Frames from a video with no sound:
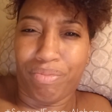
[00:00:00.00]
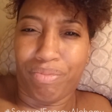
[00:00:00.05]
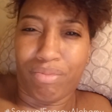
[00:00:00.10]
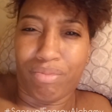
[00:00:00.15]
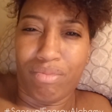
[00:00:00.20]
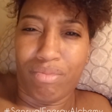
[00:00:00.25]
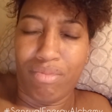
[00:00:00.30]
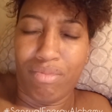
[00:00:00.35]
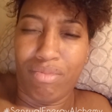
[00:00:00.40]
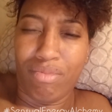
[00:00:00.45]

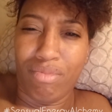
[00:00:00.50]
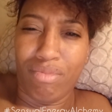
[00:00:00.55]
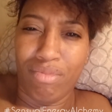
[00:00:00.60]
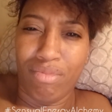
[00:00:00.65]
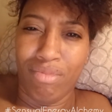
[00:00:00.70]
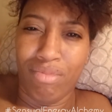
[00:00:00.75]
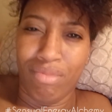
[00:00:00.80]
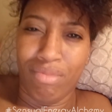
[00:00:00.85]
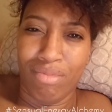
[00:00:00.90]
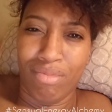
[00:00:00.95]

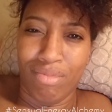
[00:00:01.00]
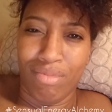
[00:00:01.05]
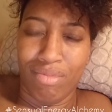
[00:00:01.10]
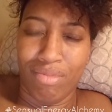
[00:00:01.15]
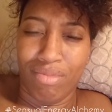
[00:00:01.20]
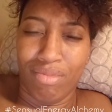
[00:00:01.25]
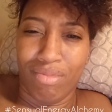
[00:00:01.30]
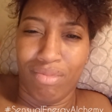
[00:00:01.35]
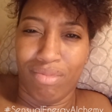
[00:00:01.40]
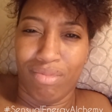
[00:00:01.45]

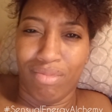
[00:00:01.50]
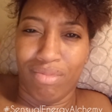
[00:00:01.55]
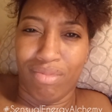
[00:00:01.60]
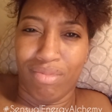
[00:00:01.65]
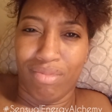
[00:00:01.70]
(silence)